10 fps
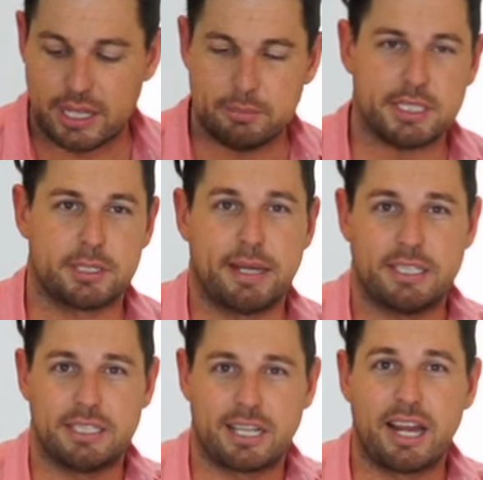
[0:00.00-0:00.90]
keeps the
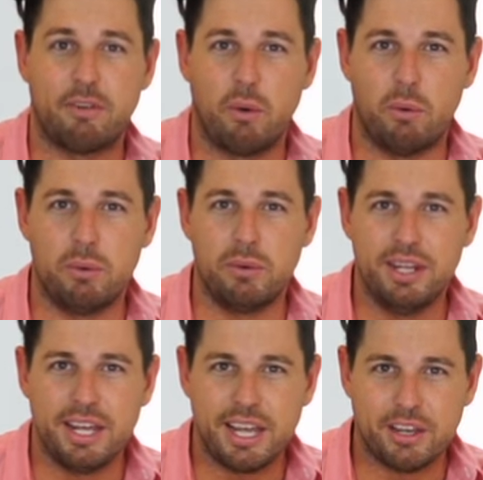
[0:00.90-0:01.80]
spices kind of whole
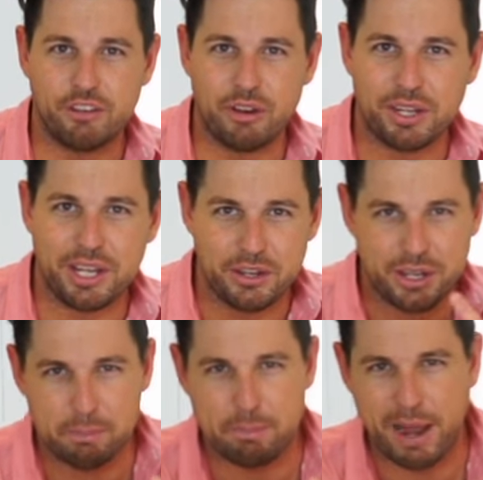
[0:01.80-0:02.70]
and chunky and you
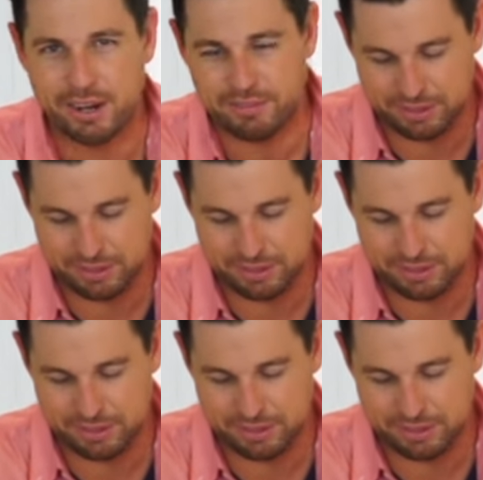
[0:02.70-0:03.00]
get a bite of